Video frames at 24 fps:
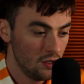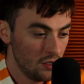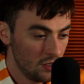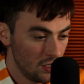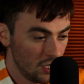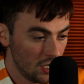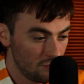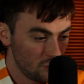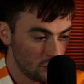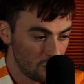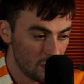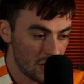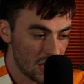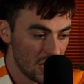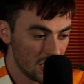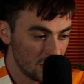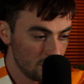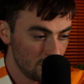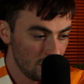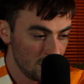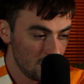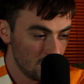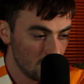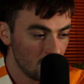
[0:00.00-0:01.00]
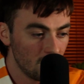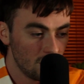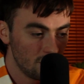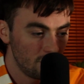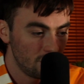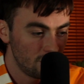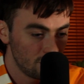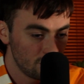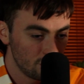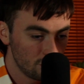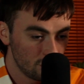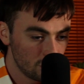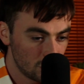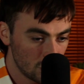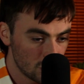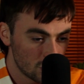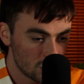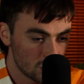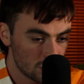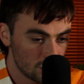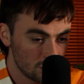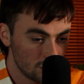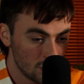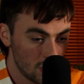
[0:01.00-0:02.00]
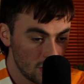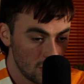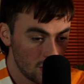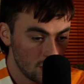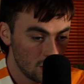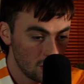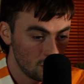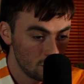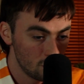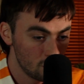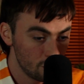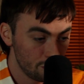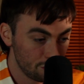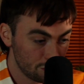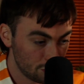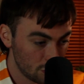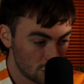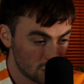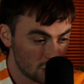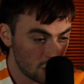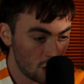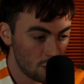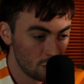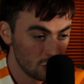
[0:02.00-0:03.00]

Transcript: it reminded me of the slot